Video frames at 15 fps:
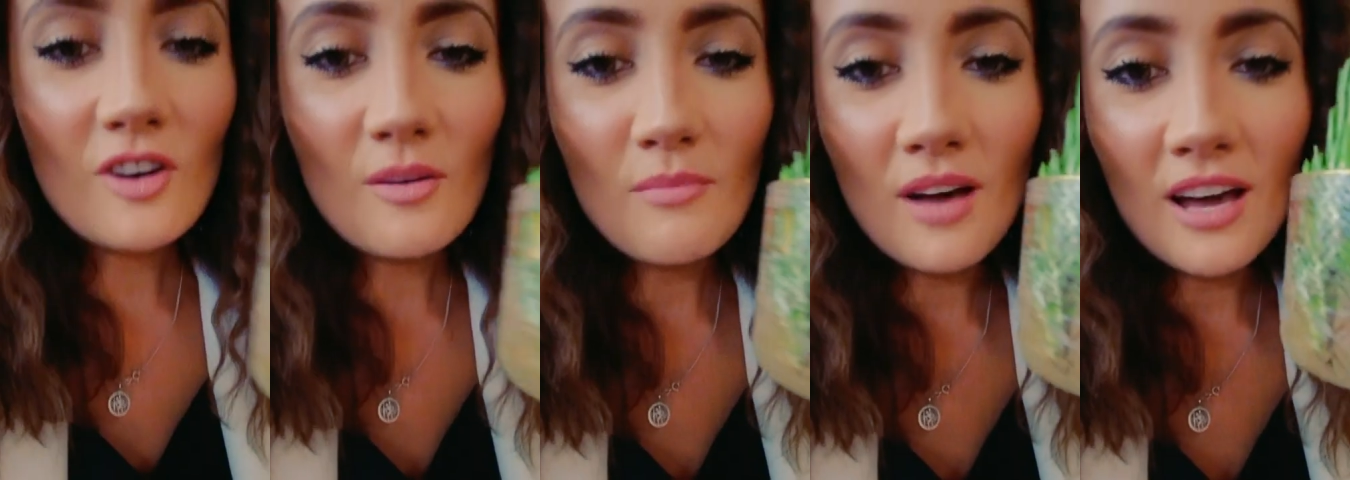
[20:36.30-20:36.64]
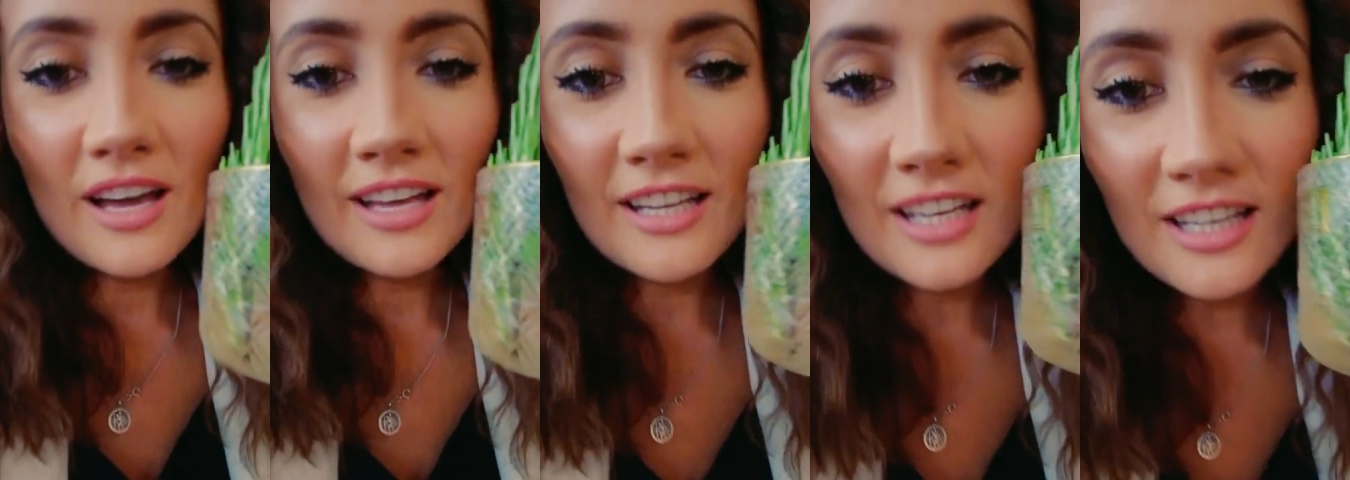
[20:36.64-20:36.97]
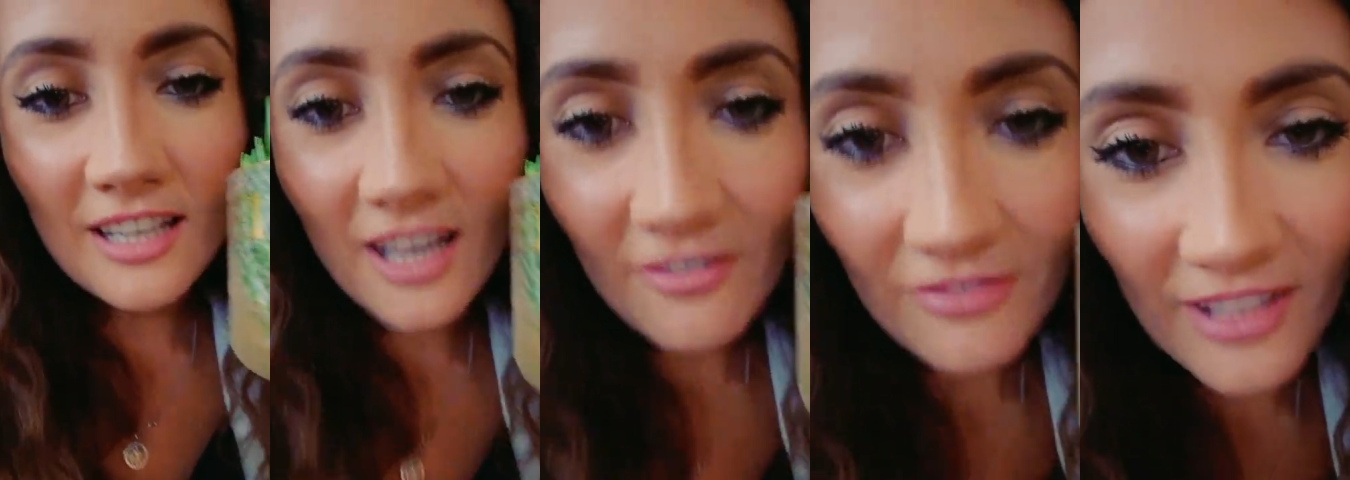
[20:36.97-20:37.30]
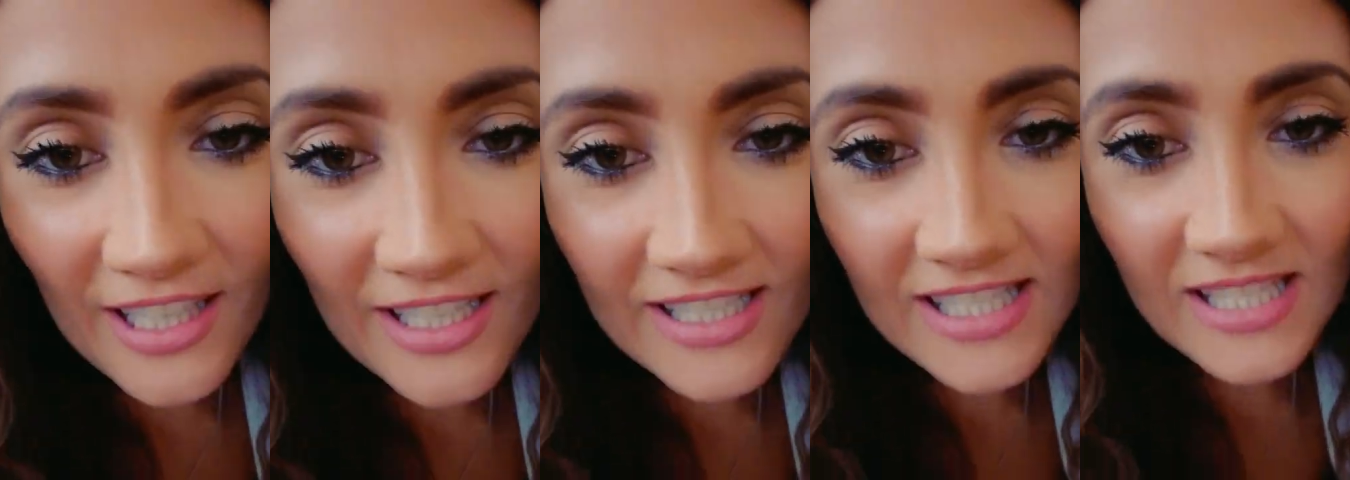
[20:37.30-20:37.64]
got my
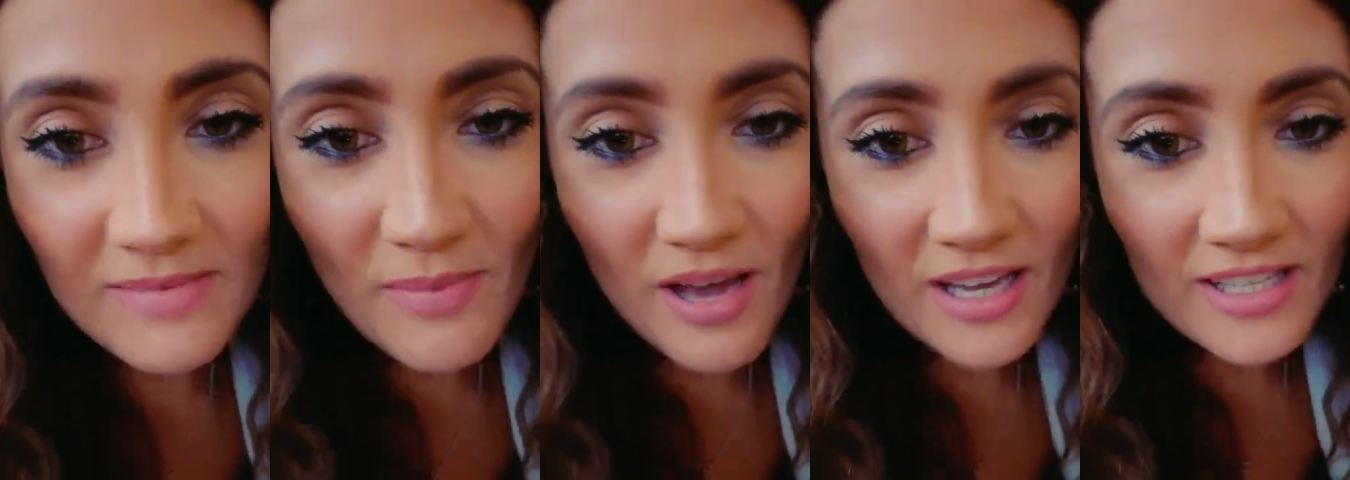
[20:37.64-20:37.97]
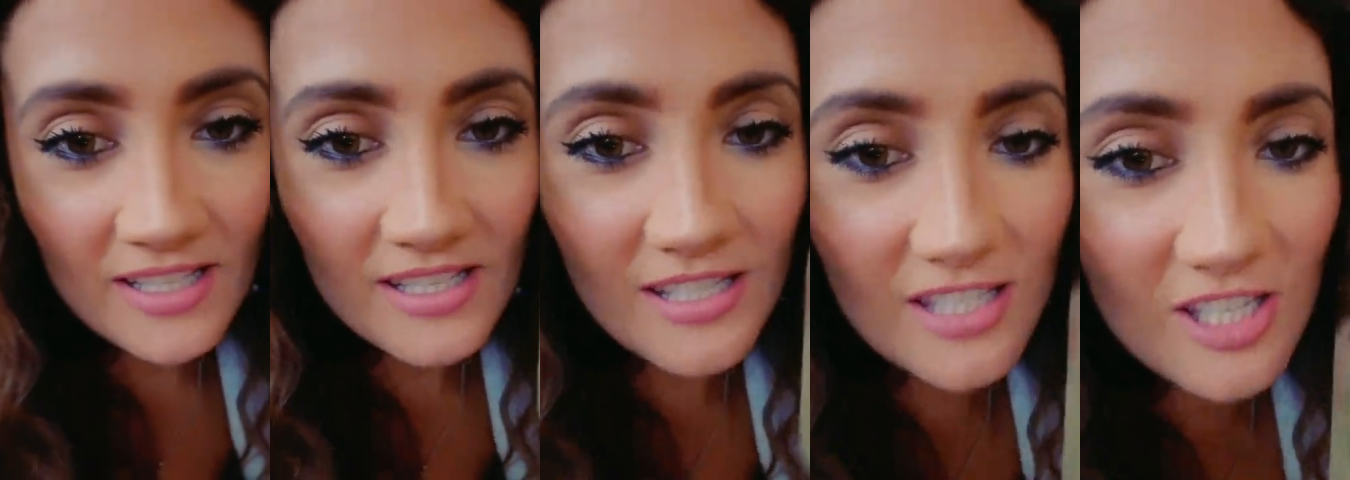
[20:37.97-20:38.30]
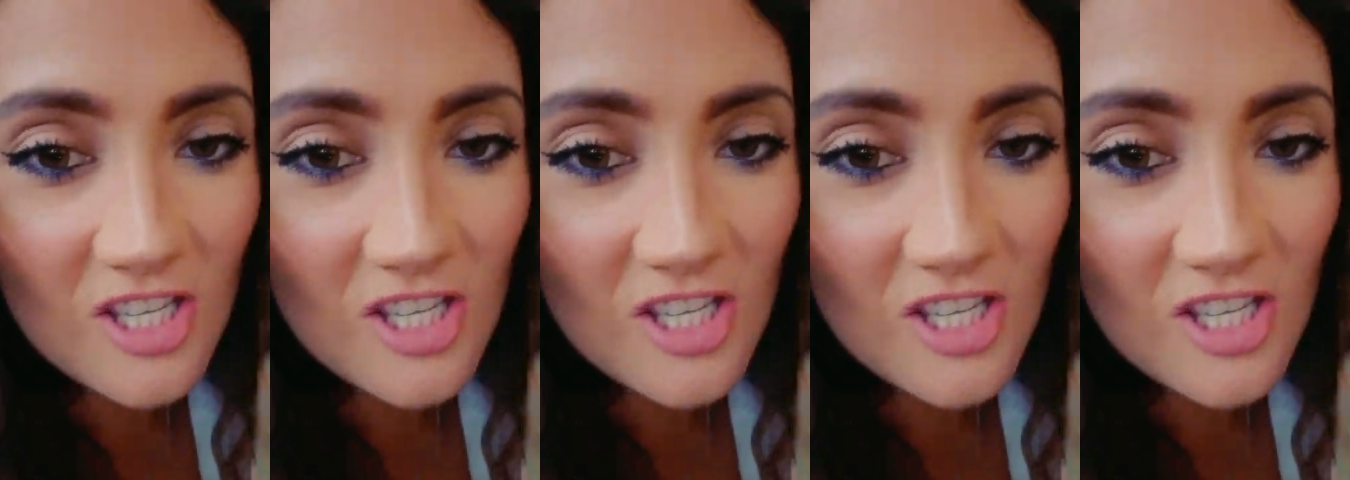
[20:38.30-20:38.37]
lovely spiced